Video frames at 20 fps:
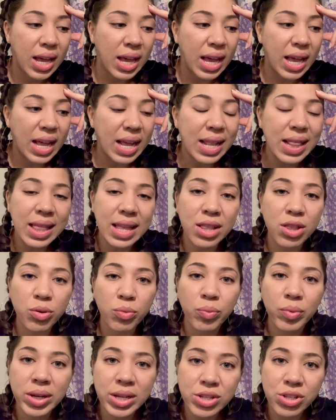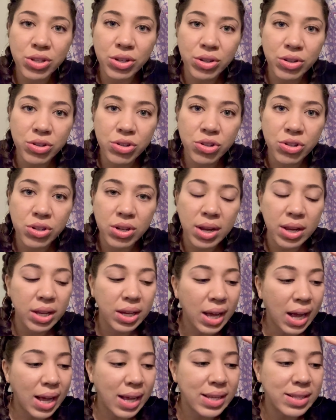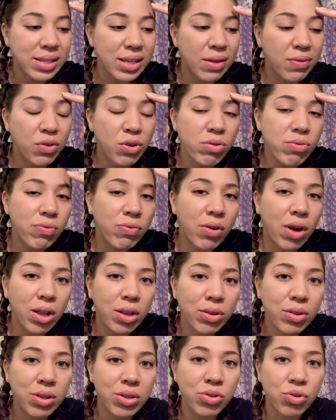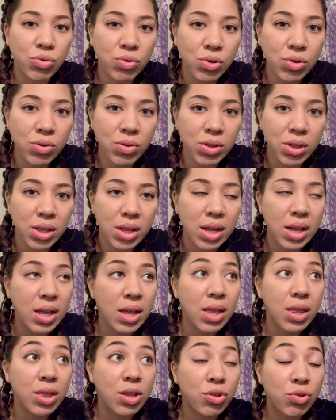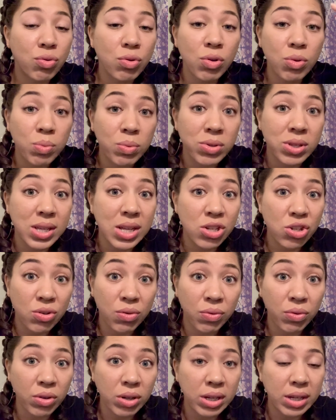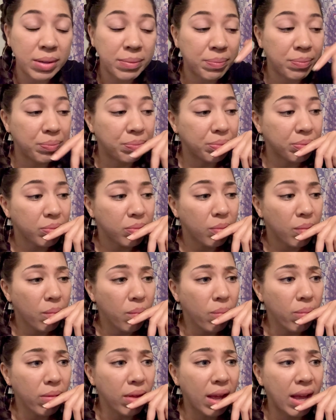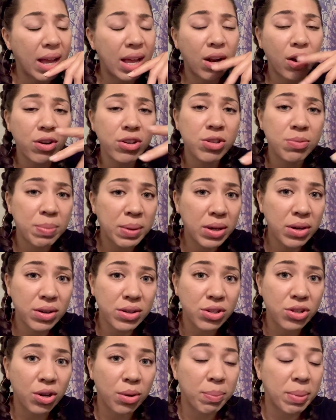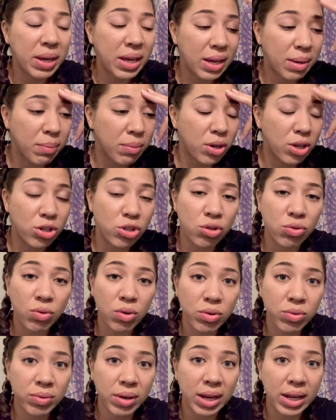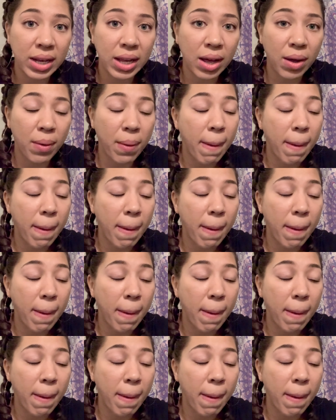And then the research. Guys, if you follow the truth will set you free. And our spirits are being controlled right now.